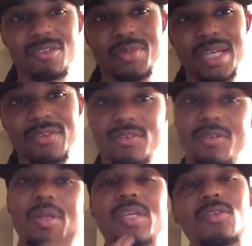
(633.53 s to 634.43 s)

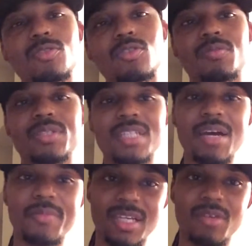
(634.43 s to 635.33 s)
platform, and YouTube is
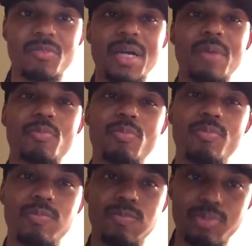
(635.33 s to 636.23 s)
now becoming my
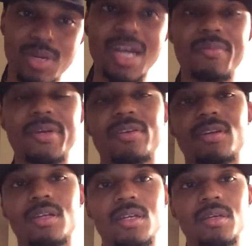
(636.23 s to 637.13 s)

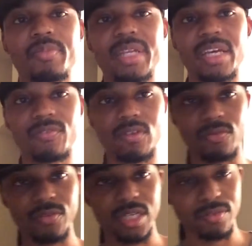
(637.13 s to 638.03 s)
primary
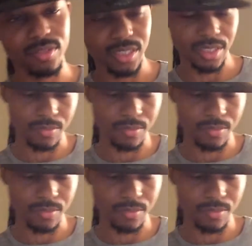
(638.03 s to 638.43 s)
platform for everything.